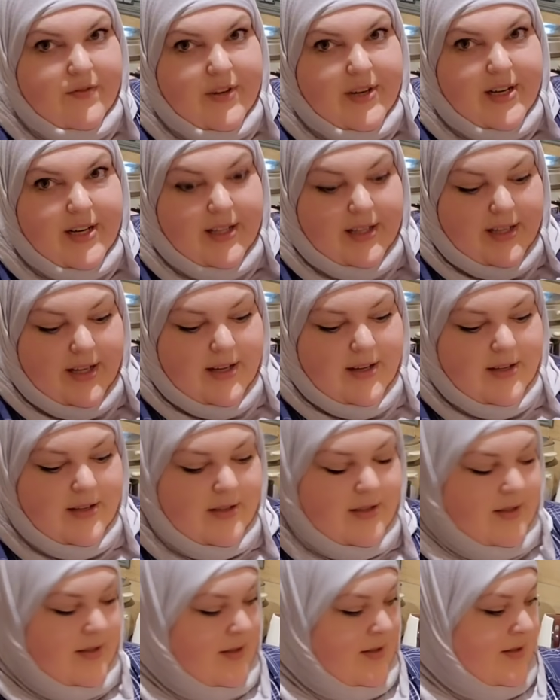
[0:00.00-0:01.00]
vanilla.
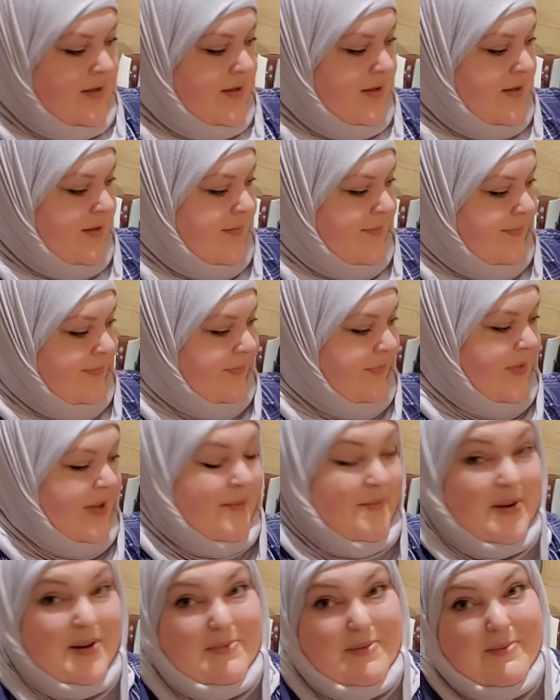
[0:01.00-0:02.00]

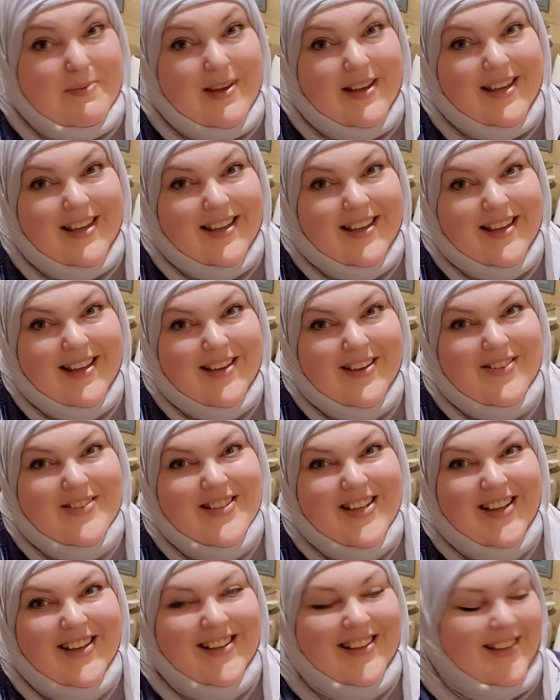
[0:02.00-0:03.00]
I'm gonna be baking, can you
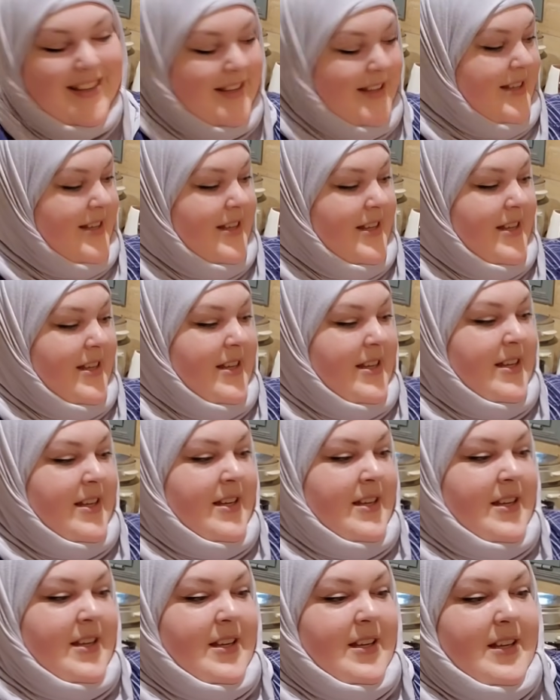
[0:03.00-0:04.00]
tell?
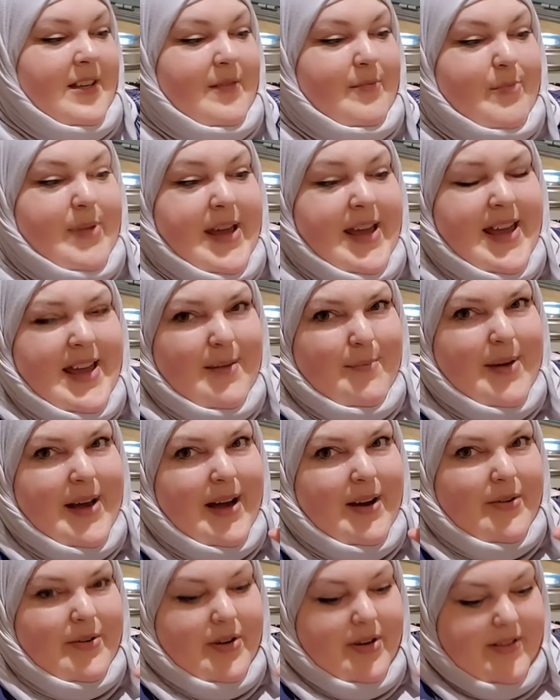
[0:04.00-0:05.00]
Baking
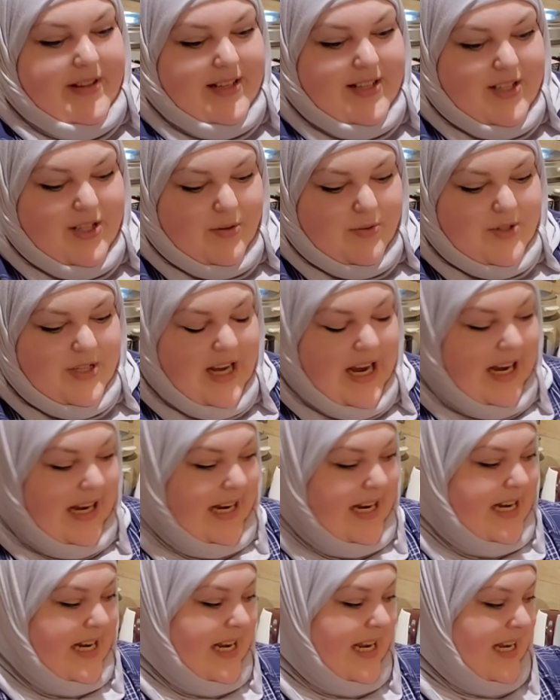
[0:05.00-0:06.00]
powder, that's so
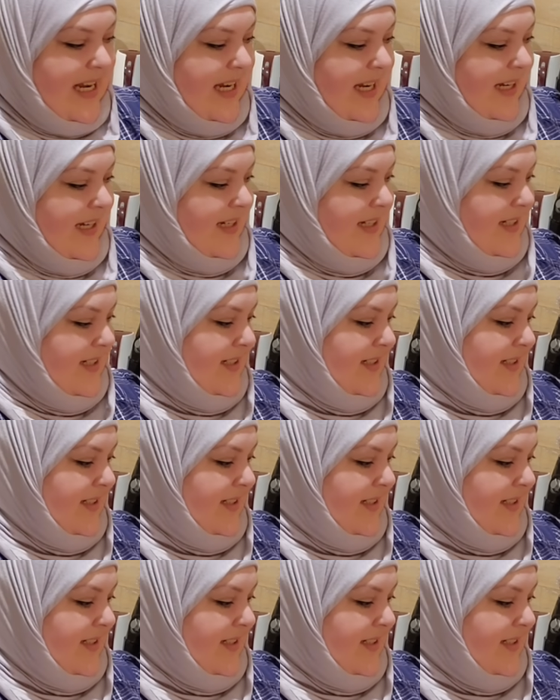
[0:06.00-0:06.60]
tiny.